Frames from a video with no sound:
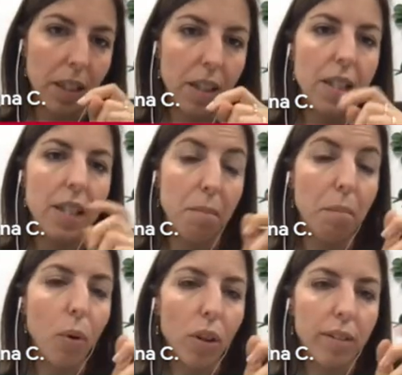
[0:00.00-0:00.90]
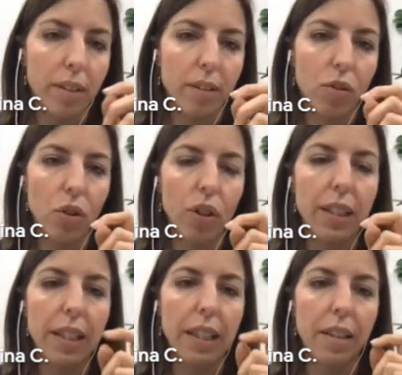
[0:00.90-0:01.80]
it's important? So
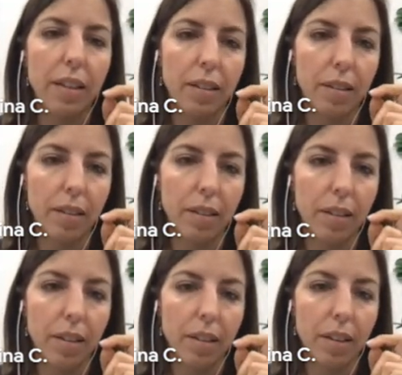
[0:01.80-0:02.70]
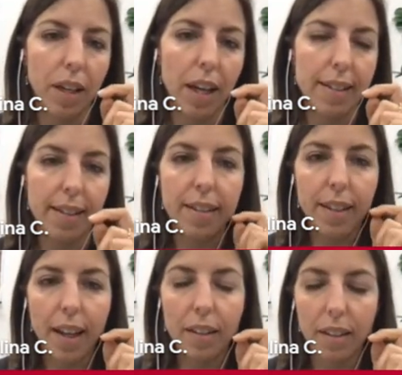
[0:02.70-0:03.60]
as I
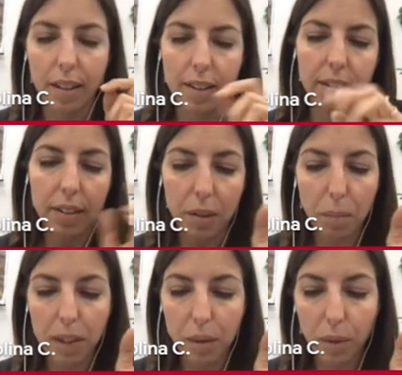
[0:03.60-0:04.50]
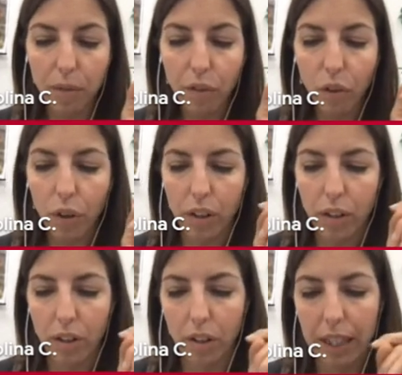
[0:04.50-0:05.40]
said, as anticipated before,
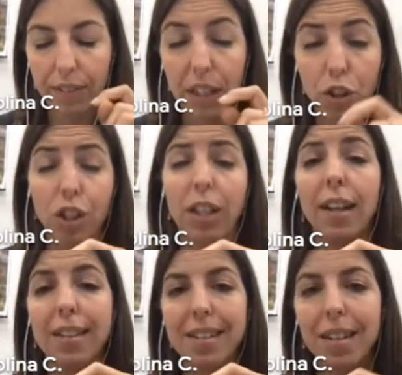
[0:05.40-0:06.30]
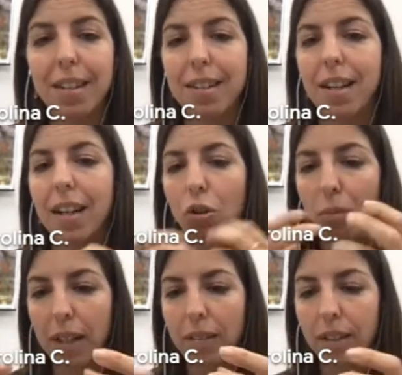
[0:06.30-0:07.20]
gravitational lensing is an
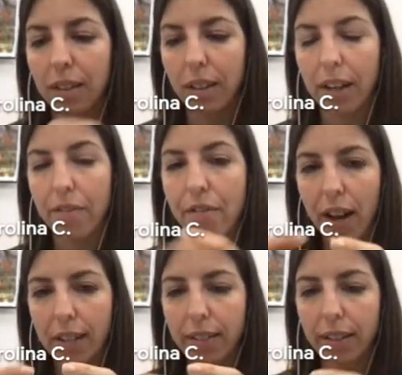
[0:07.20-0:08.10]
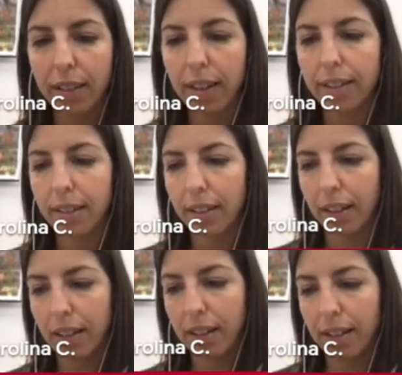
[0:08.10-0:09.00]
achromatic effect
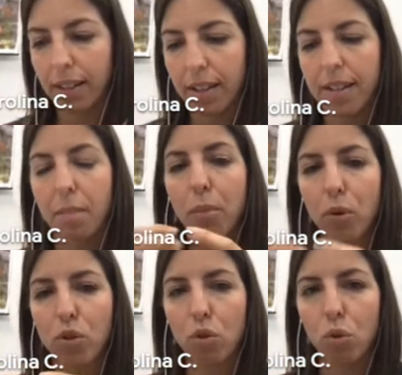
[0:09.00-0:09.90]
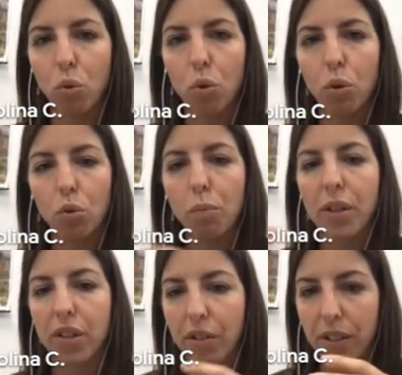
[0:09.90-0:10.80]
that is supposed to
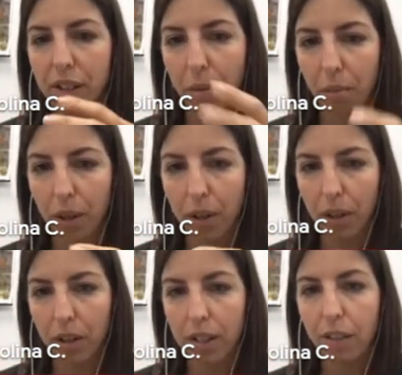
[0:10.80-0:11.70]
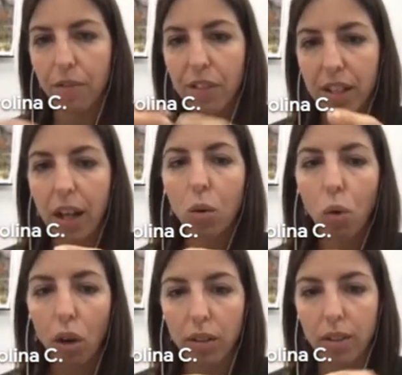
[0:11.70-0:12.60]
preserve some physical
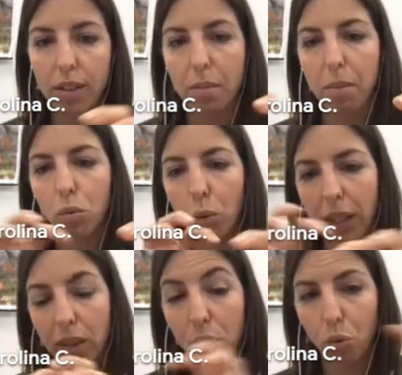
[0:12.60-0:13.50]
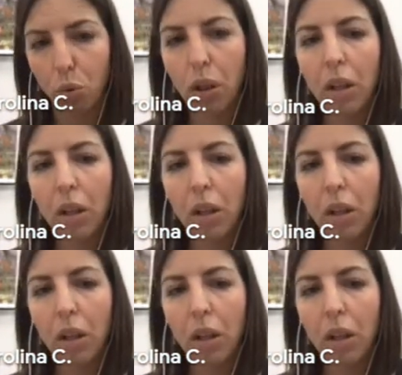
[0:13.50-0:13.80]
quantities between the two